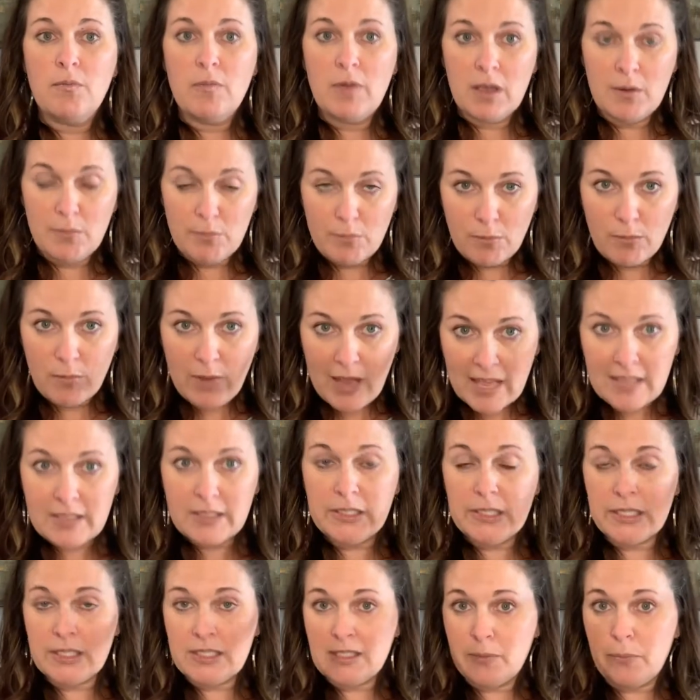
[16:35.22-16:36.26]
in
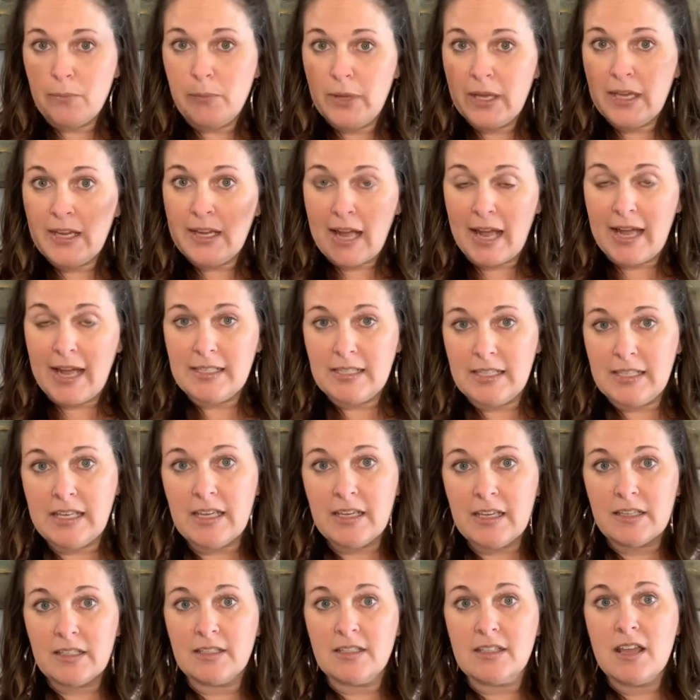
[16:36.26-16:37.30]
essence, the big
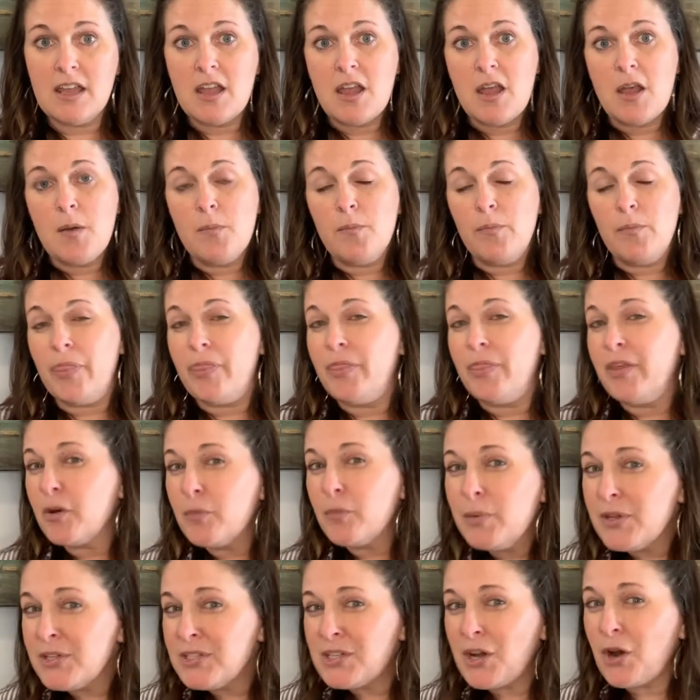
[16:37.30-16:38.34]
ideas, but they're
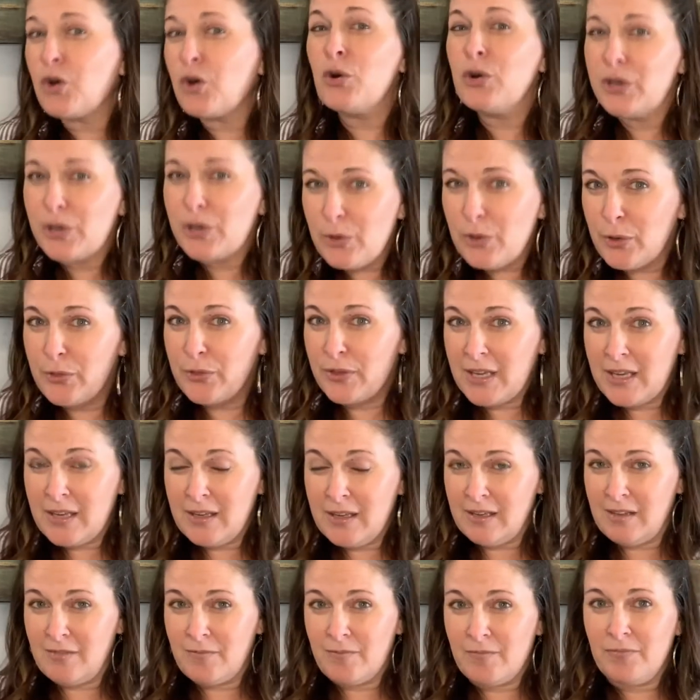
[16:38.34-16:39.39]
built on critical
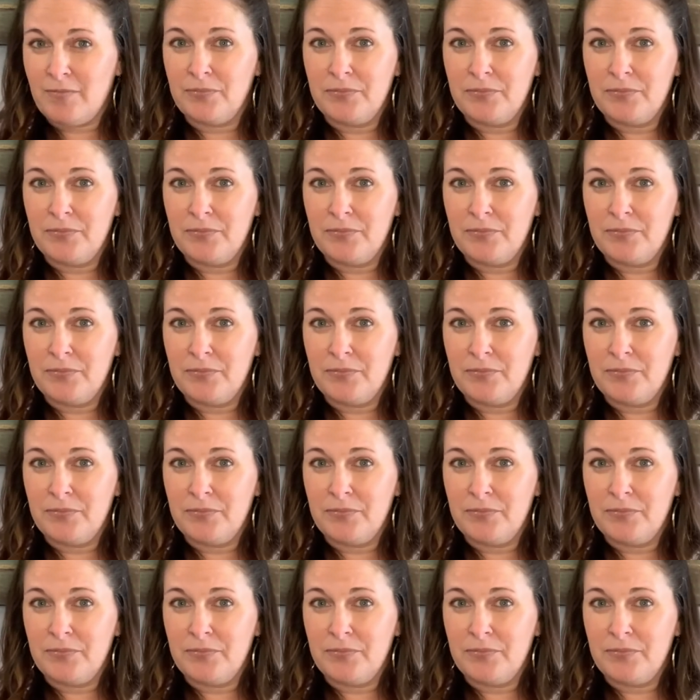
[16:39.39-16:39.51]
thinking.